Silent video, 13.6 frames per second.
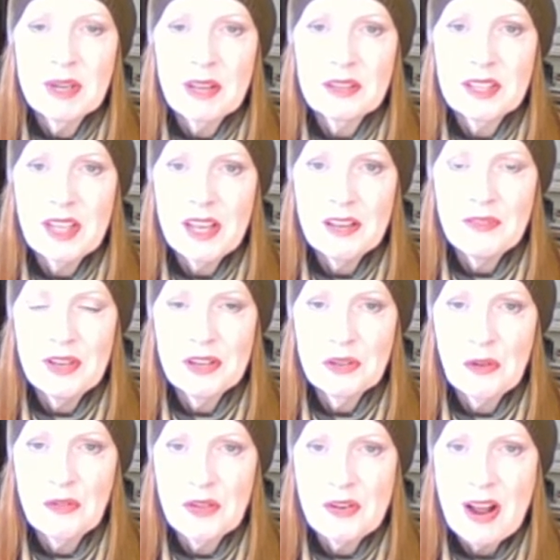and I think they finish
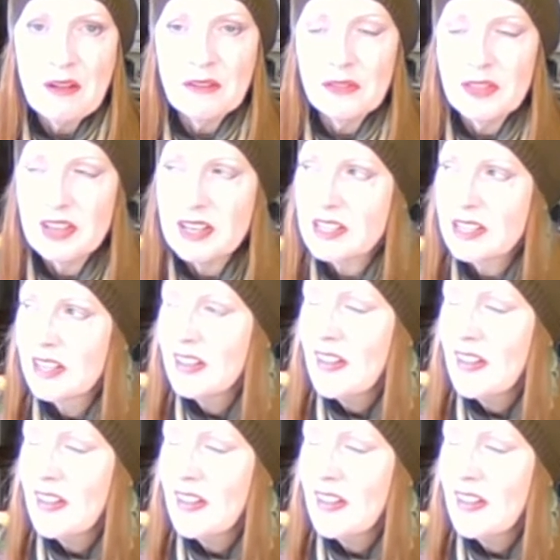off your outfit.